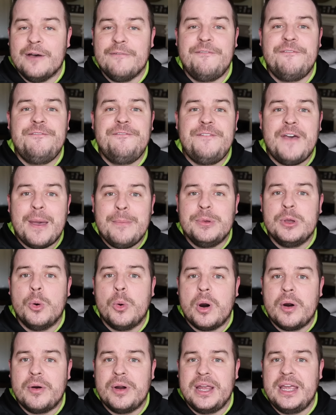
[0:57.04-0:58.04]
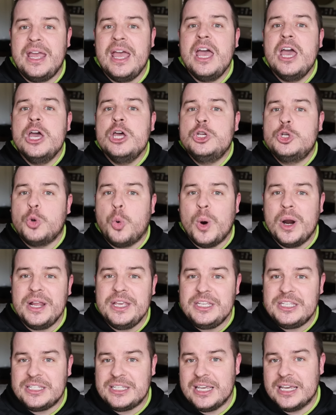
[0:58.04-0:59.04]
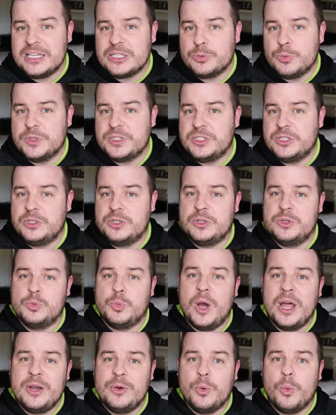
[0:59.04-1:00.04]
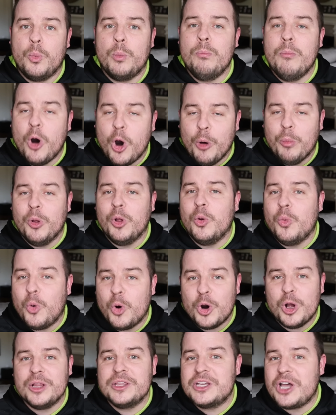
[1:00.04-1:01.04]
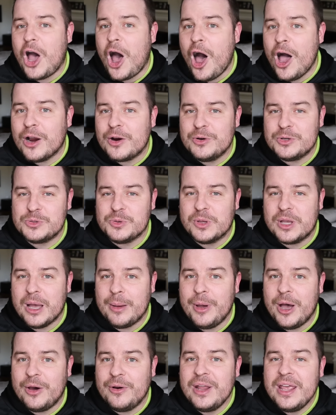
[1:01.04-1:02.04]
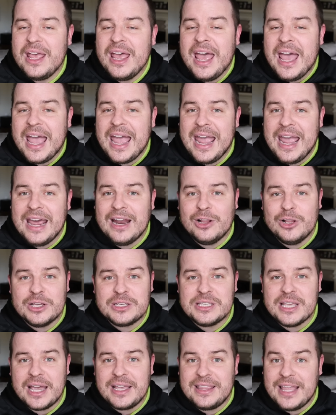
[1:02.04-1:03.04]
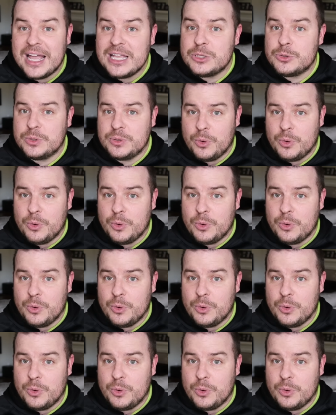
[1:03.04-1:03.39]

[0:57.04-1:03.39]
of February 26th, which is when Mobile World Congress will come out, and it looks like that's